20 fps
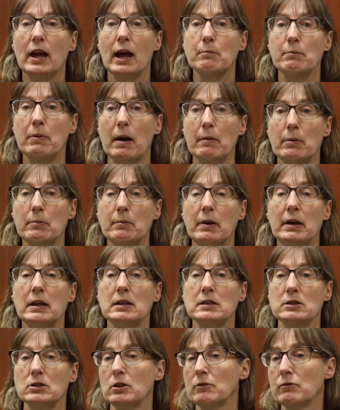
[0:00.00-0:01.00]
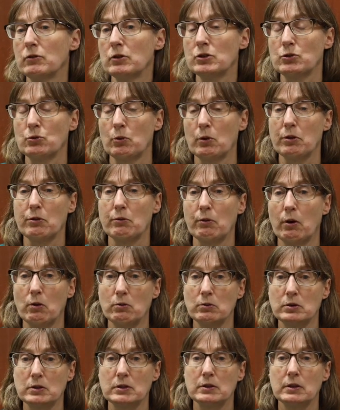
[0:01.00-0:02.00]
and peppermint is good for sore
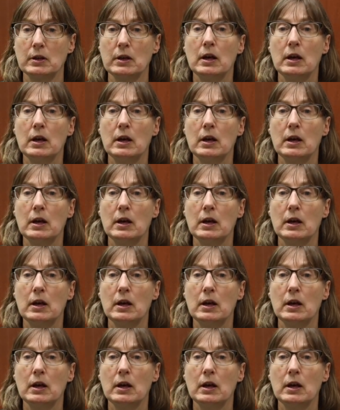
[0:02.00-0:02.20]
throats.